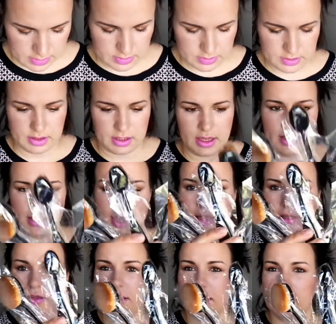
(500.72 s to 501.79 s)
So
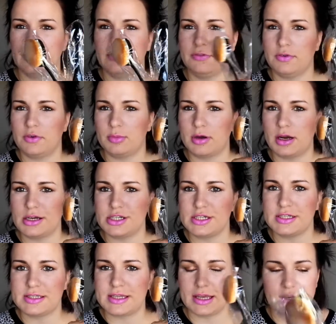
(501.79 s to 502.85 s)
again, the 4
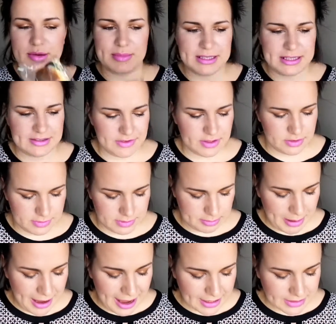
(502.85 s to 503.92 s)
brushes, they come individually
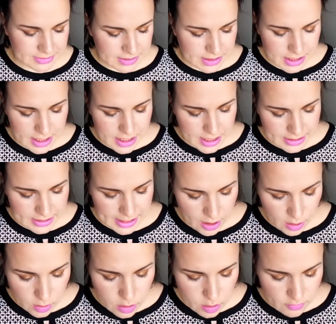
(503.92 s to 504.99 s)
packed.
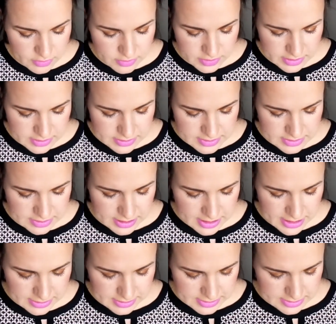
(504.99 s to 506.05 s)
They're all over the
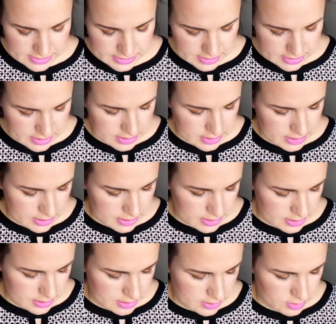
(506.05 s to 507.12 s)
internet,
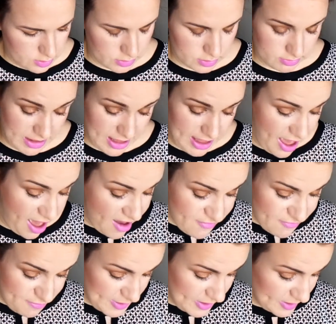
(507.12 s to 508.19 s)
or they
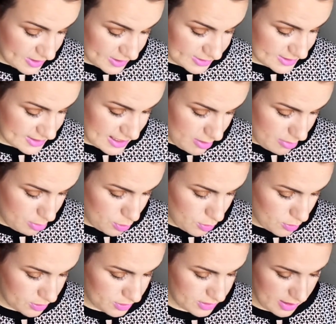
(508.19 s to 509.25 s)
have been at some
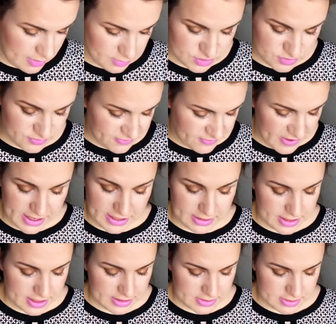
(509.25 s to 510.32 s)
point. I was very
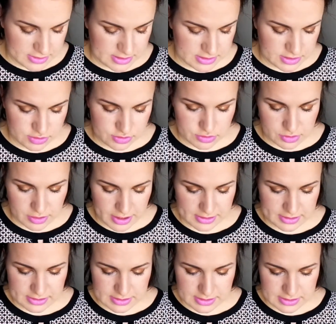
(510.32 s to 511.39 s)
late to this
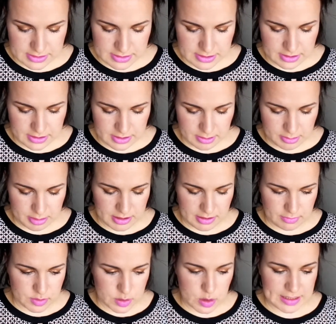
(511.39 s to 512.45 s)
trend, but I
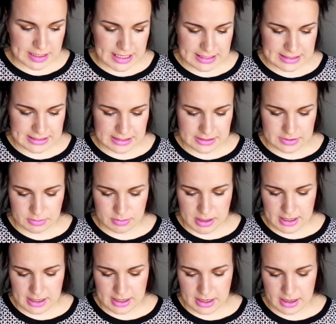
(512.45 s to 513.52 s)
was only getting into
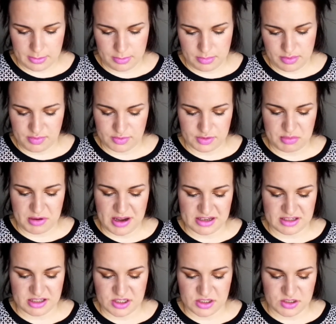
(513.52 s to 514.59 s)
makeup for the
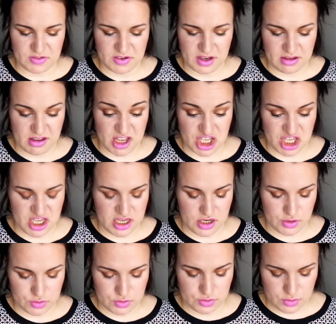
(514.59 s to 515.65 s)
past sort of a year
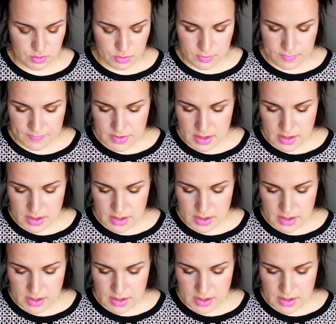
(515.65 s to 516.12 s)
or 2.